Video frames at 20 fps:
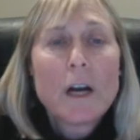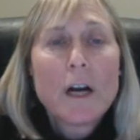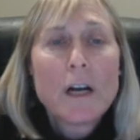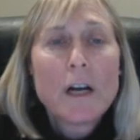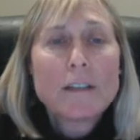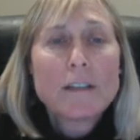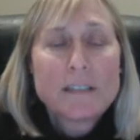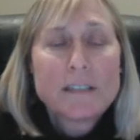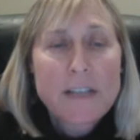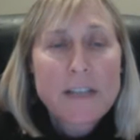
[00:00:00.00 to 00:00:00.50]

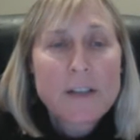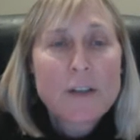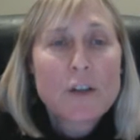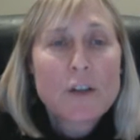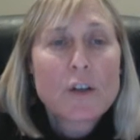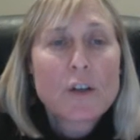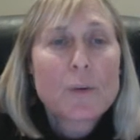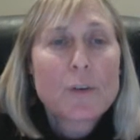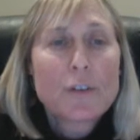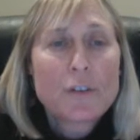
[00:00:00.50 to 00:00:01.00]
senator
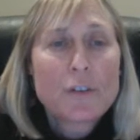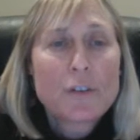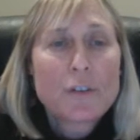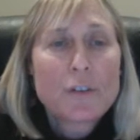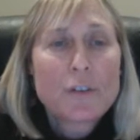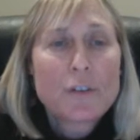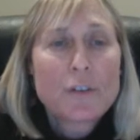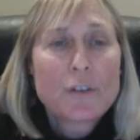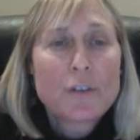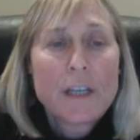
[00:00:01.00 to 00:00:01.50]
was told
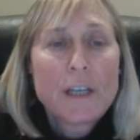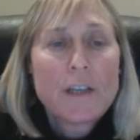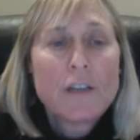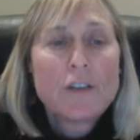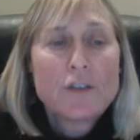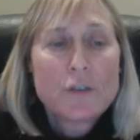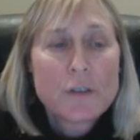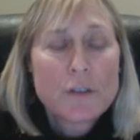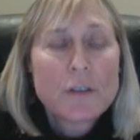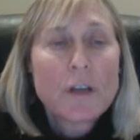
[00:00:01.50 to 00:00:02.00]
that he
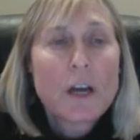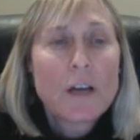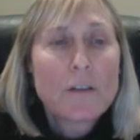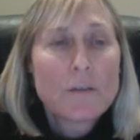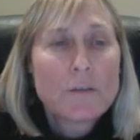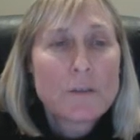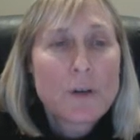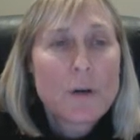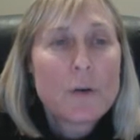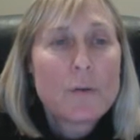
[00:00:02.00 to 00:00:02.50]
should not
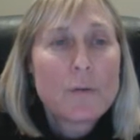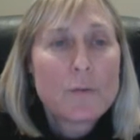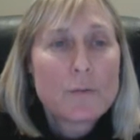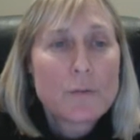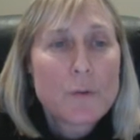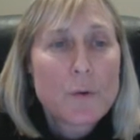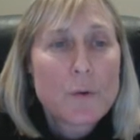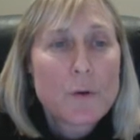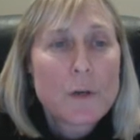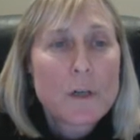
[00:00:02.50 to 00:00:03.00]
vote
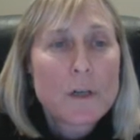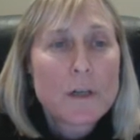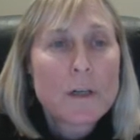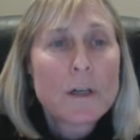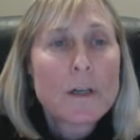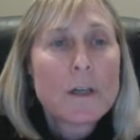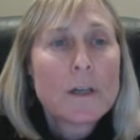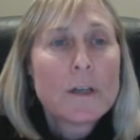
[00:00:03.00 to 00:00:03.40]
for